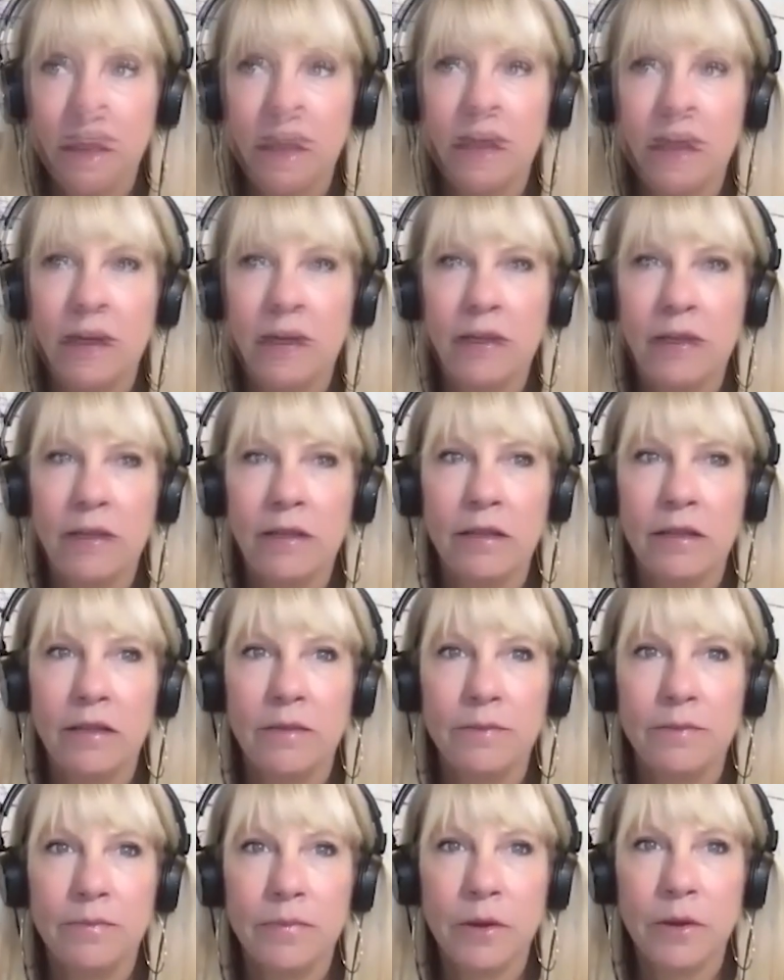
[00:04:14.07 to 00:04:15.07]
It's
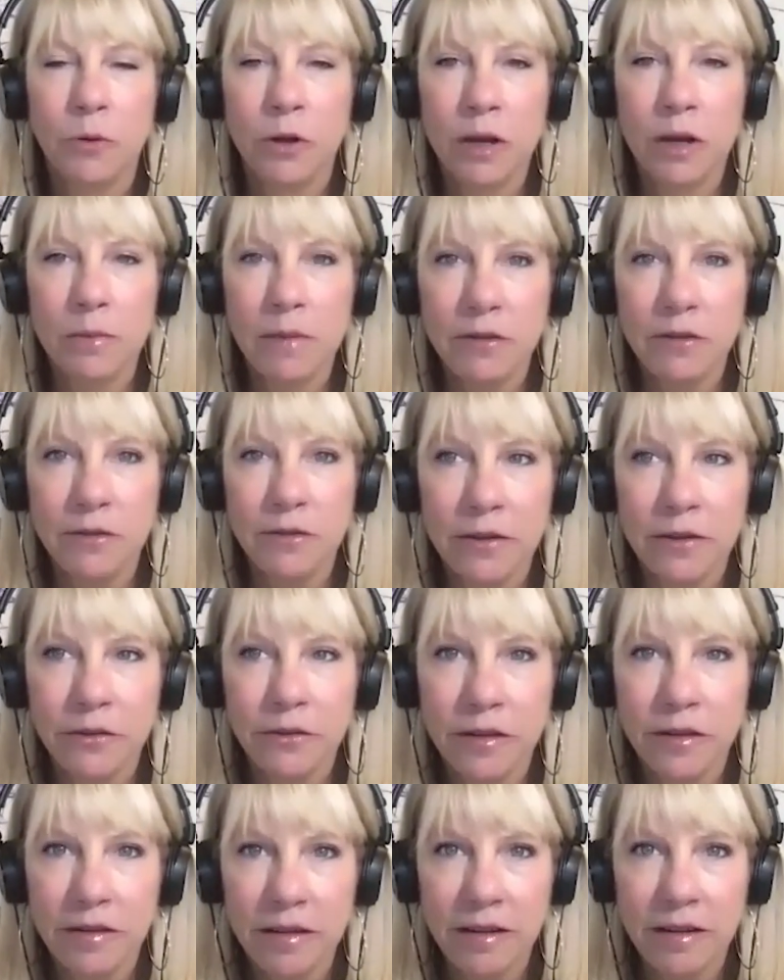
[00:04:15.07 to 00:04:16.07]
one of my
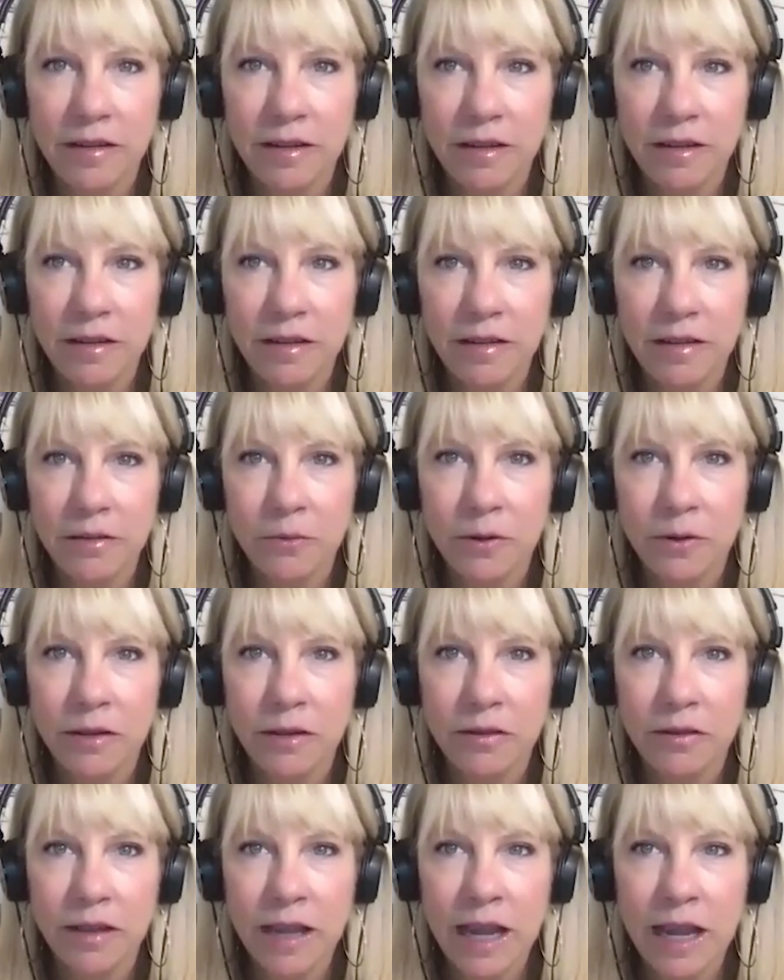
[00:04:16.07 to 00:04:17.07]
favorite seasons
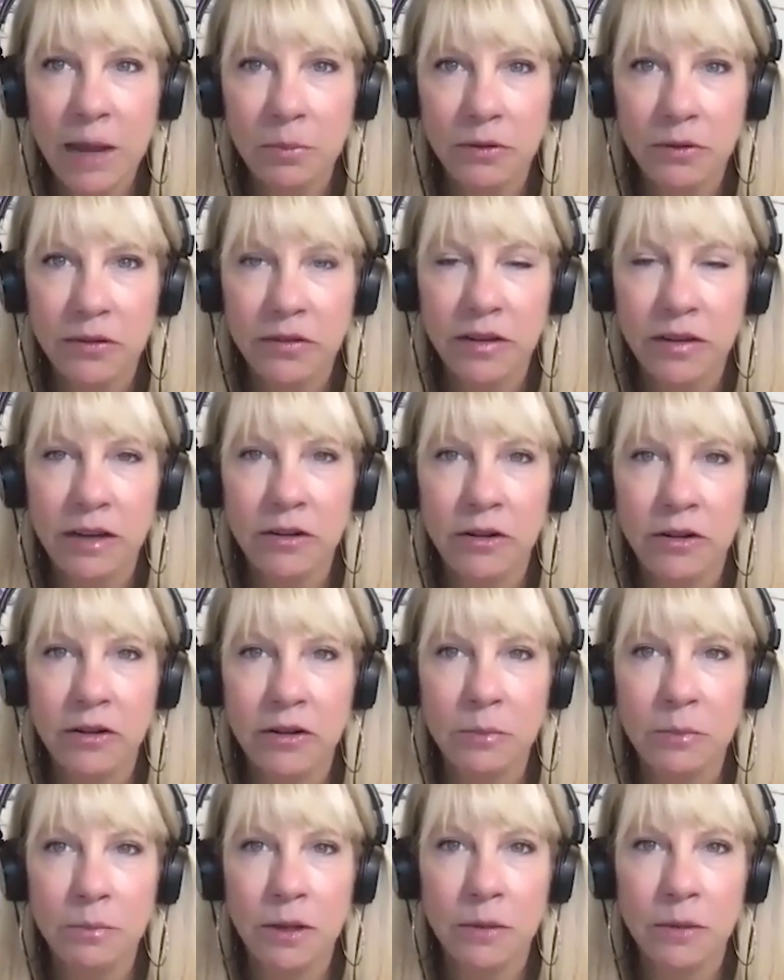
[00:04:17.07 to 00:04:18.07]
with apple cider
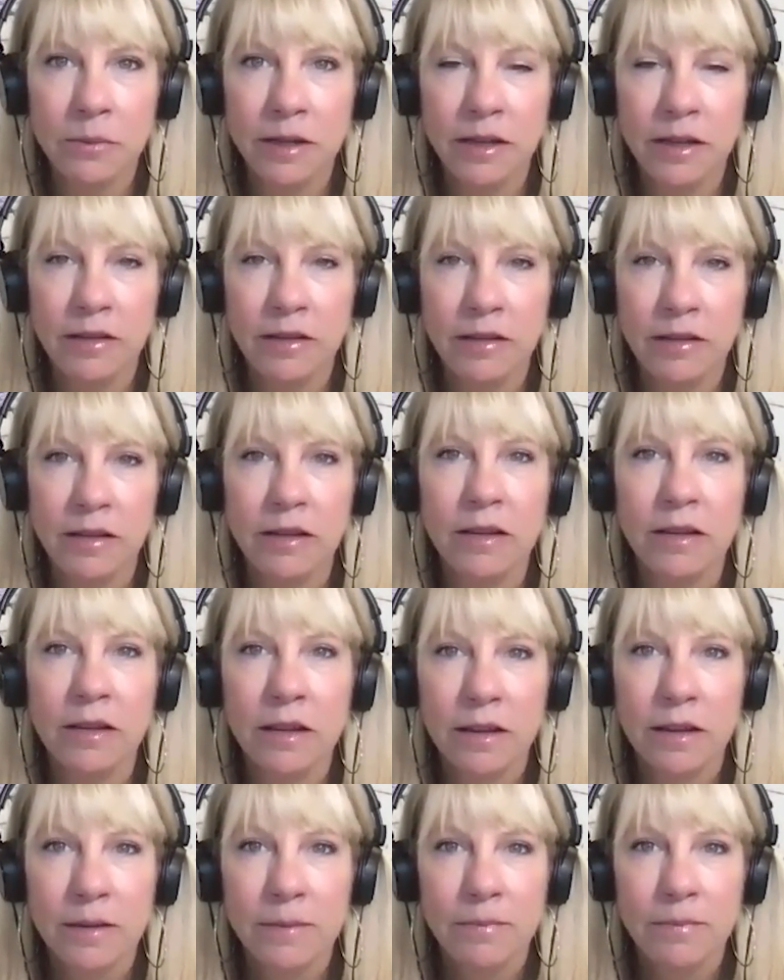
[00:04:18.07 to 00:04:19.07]
and pumpkins and
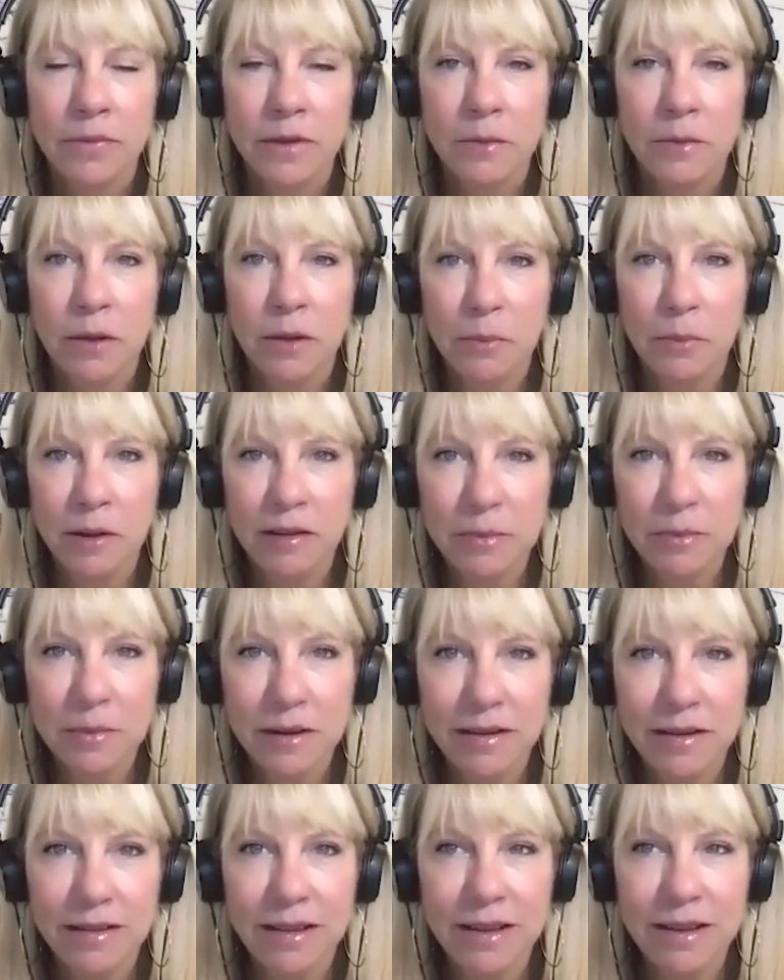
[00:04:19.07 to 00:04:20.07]
pumpkin
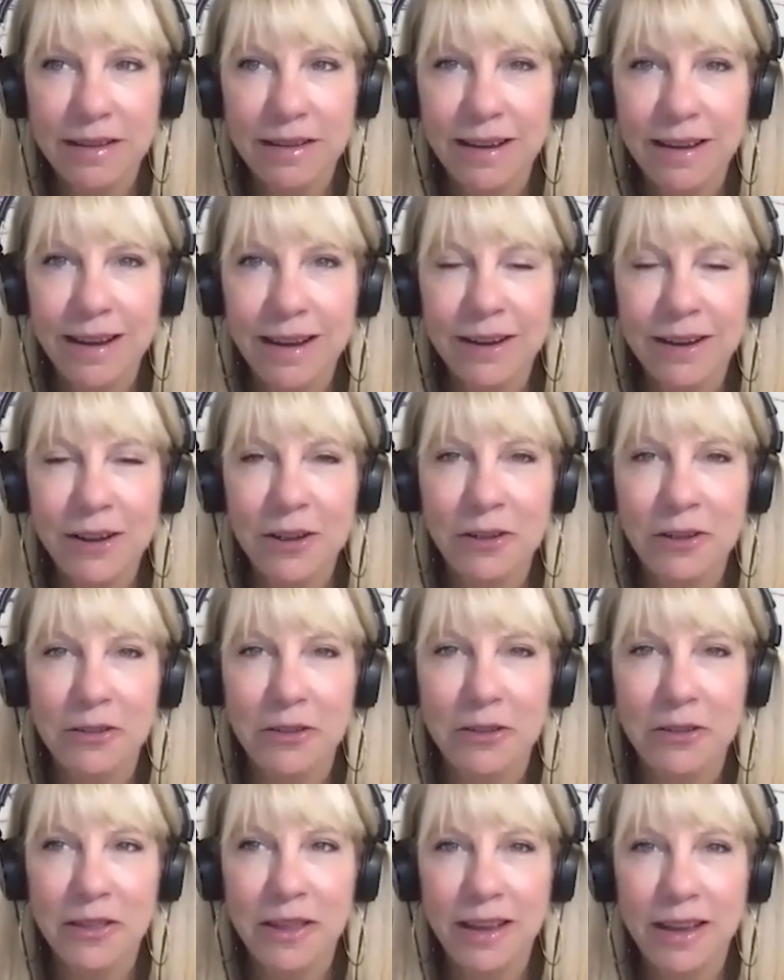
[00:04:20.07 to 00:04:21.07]
spice latte and all
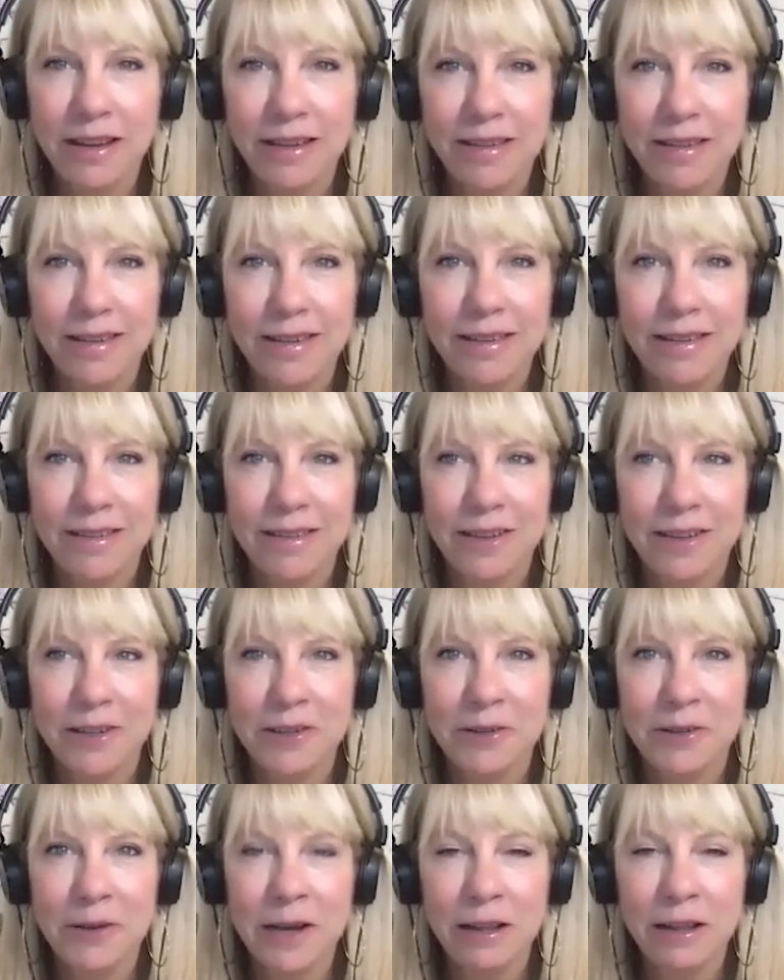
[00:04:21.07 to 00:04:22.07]
the things.
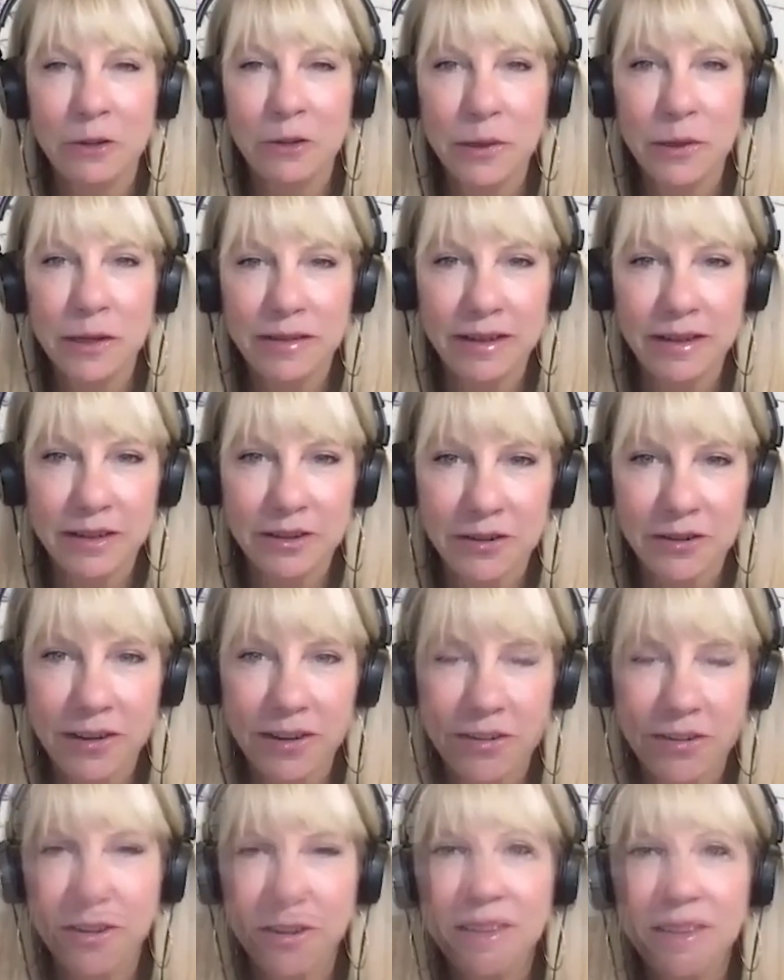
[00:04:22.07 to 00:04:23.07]
So, Halloween
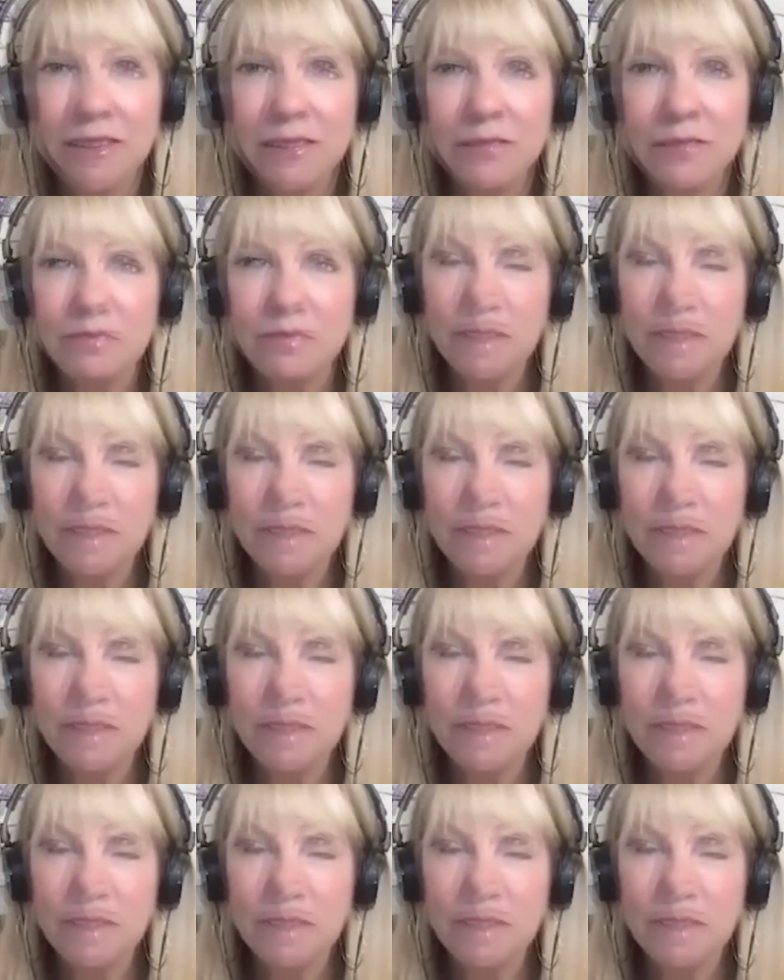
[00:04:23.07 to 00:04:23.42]
decorations.